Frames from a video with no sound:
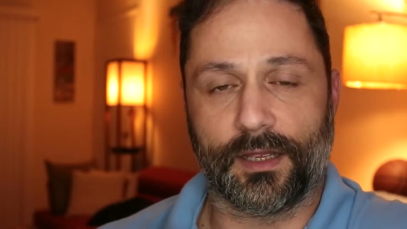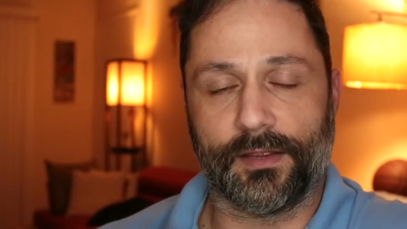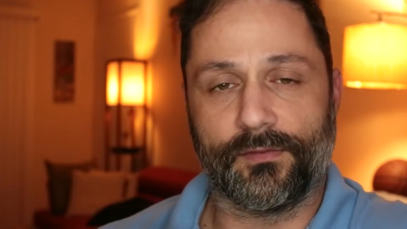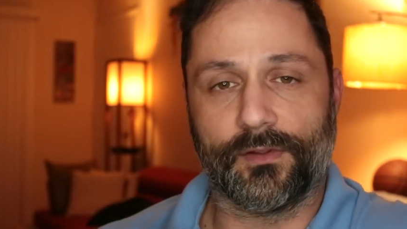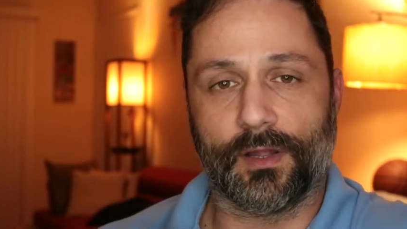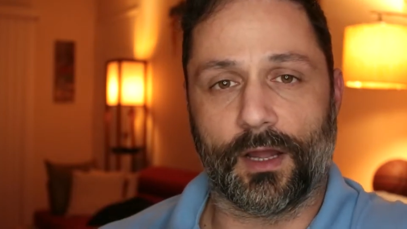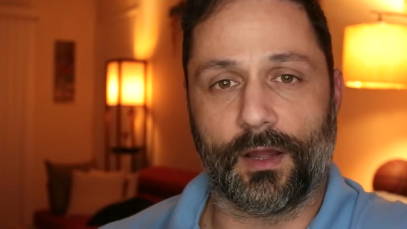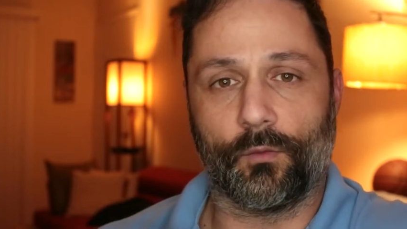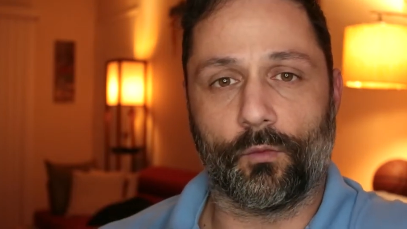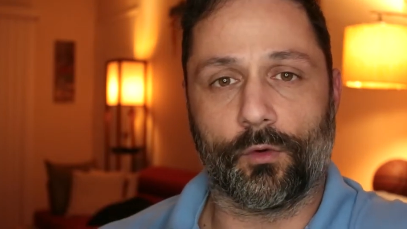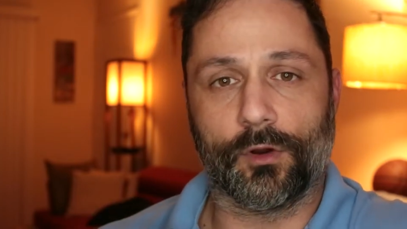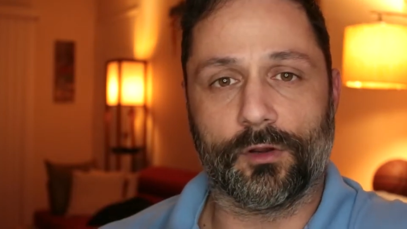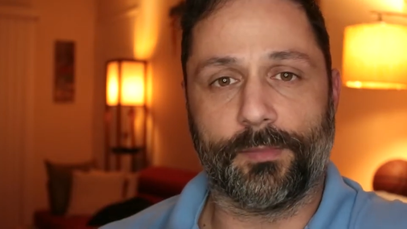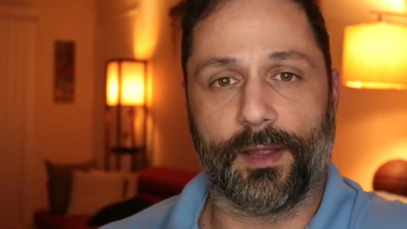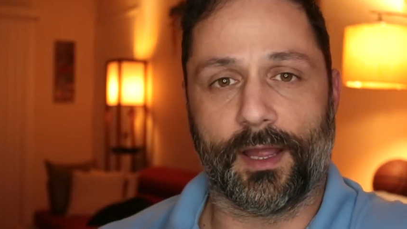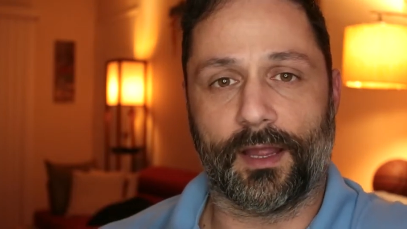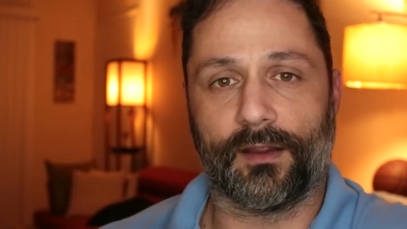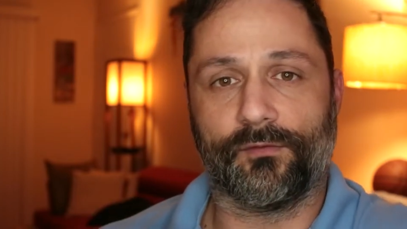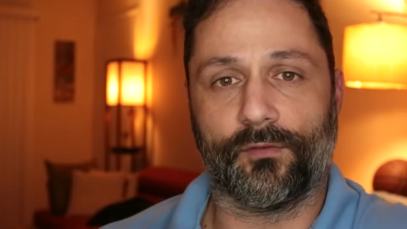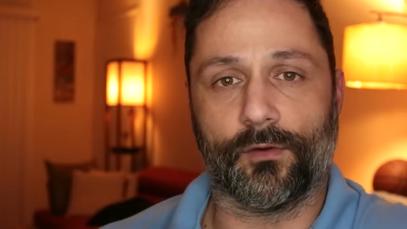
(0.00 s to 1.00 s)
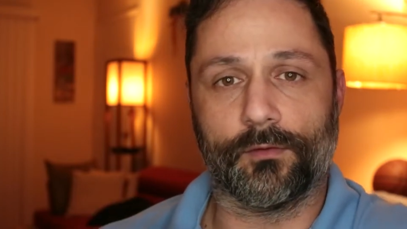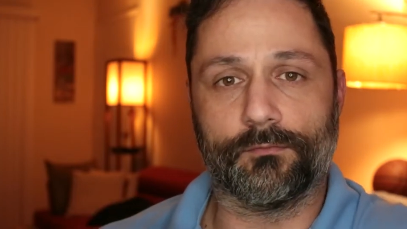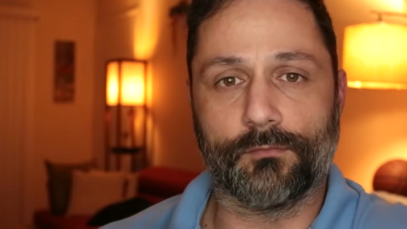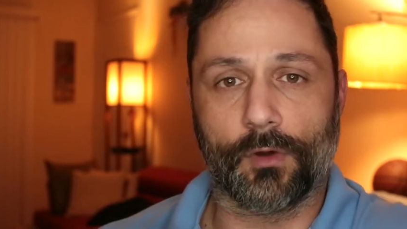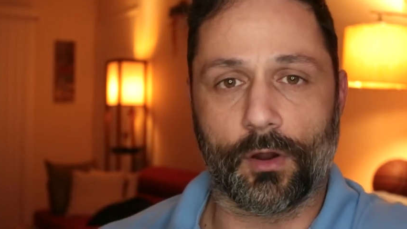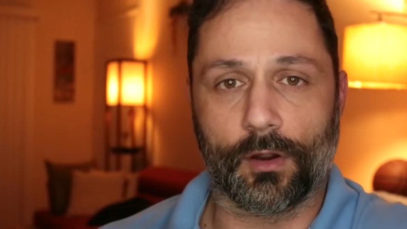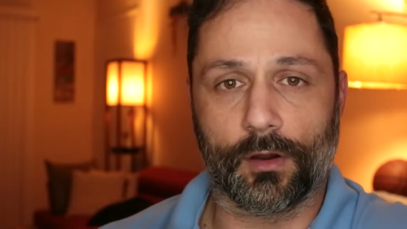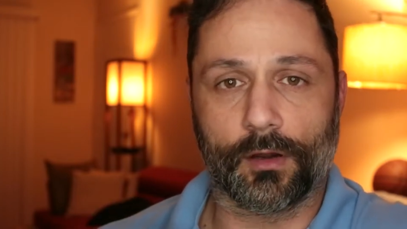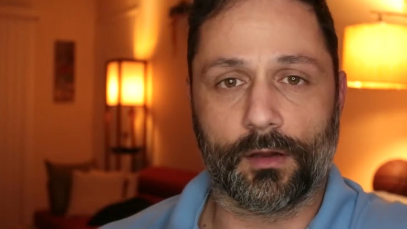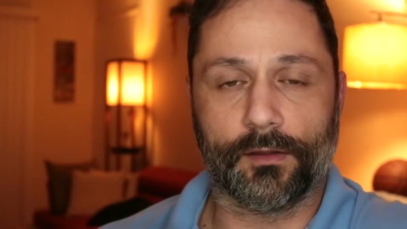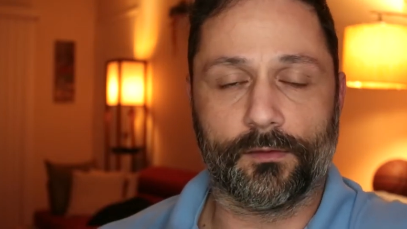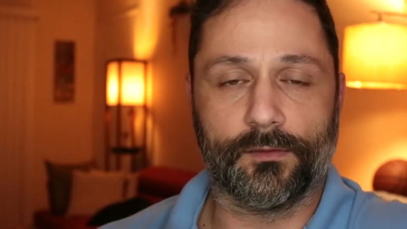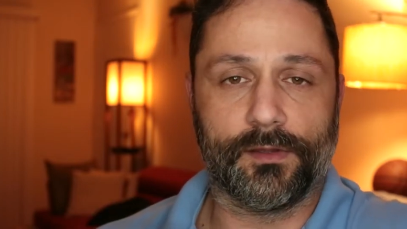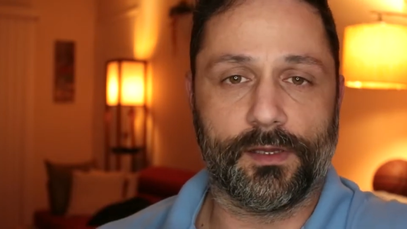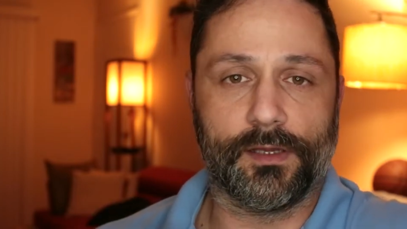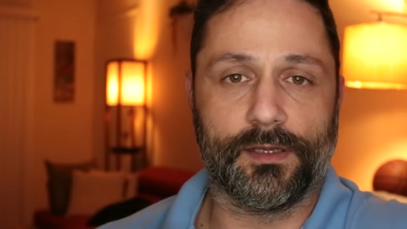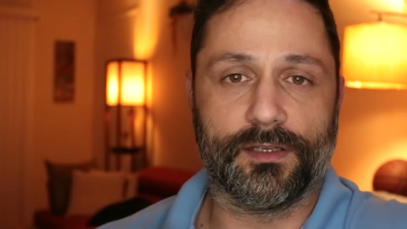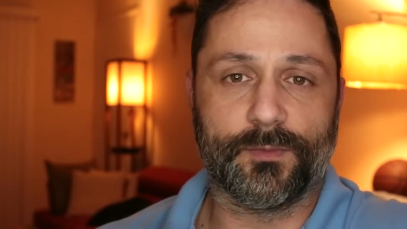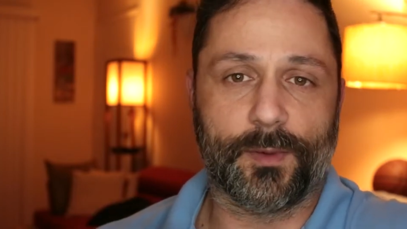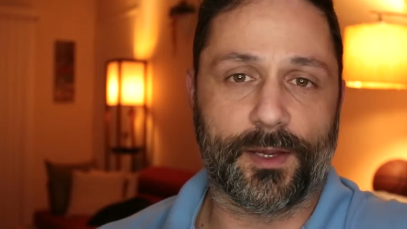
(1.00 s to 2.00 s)
I've got word back from Mark,
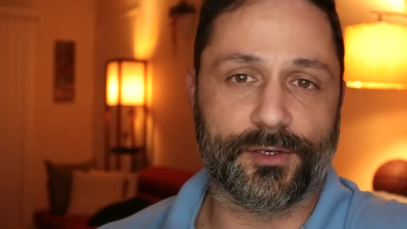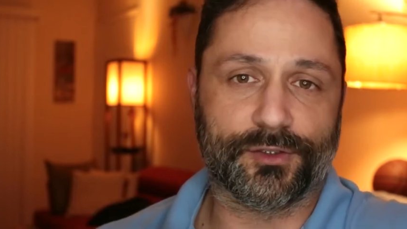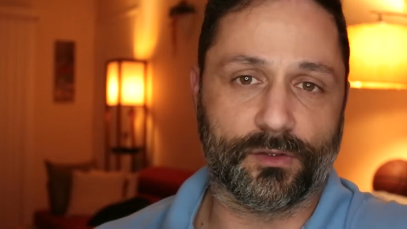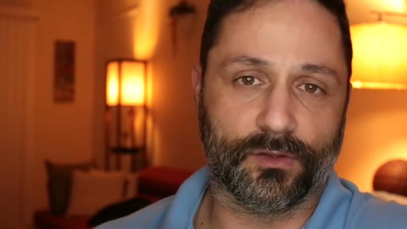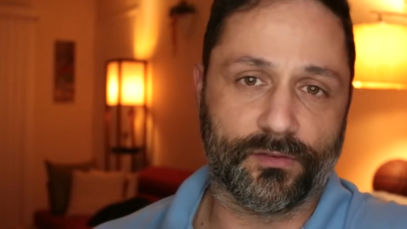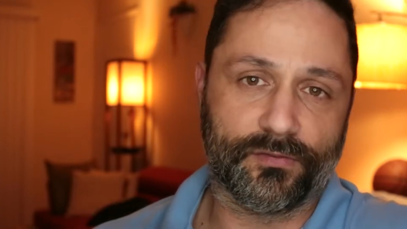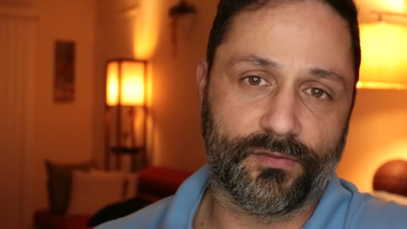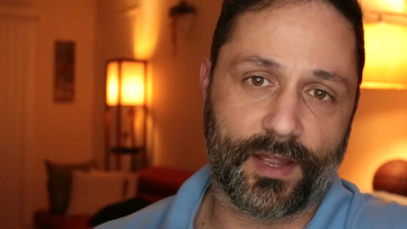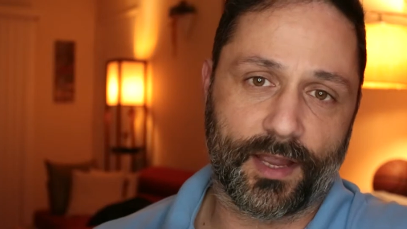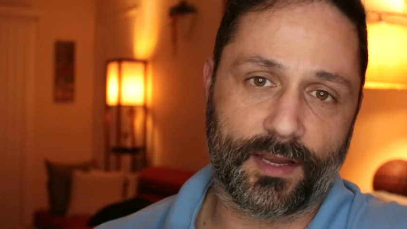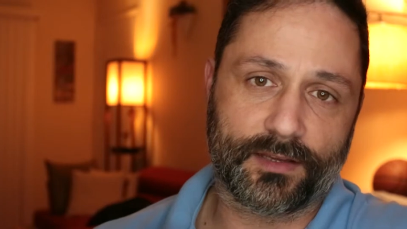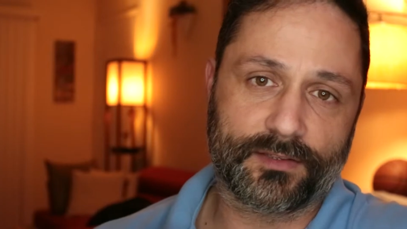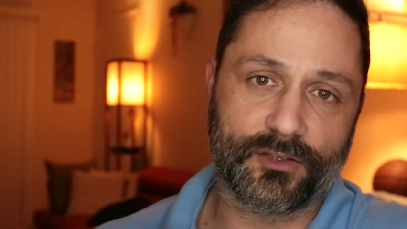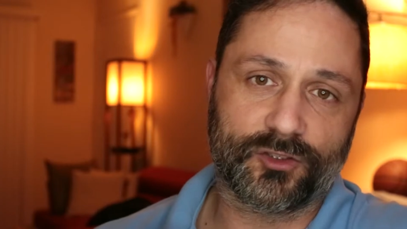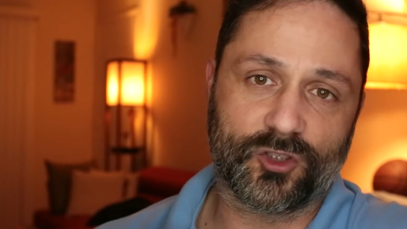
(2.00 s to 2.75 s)
the special effects